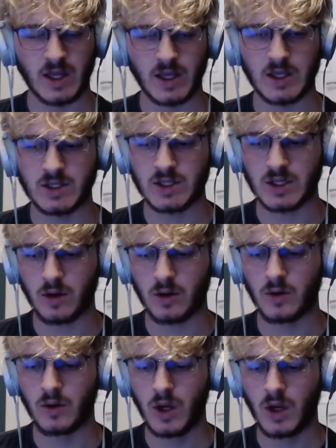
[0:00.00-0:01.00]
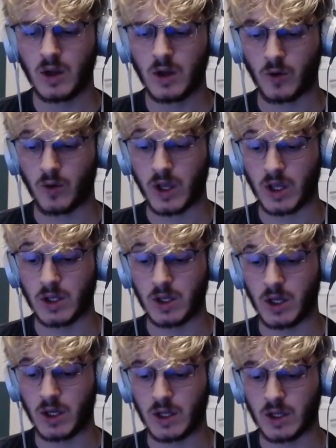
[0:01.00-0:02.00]
Like, he's so quick at
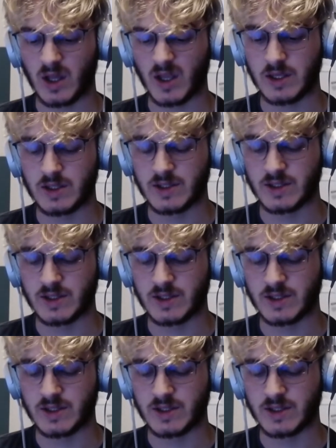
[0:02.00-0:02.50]
learning. Like,